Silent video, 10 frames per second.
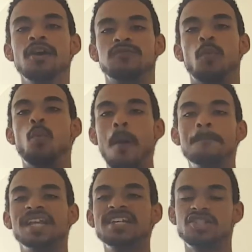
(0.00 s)
from
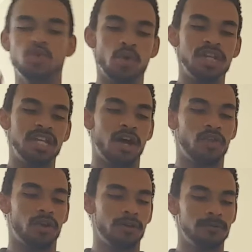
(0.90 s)
one place to the
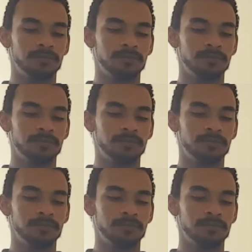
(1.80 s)
other.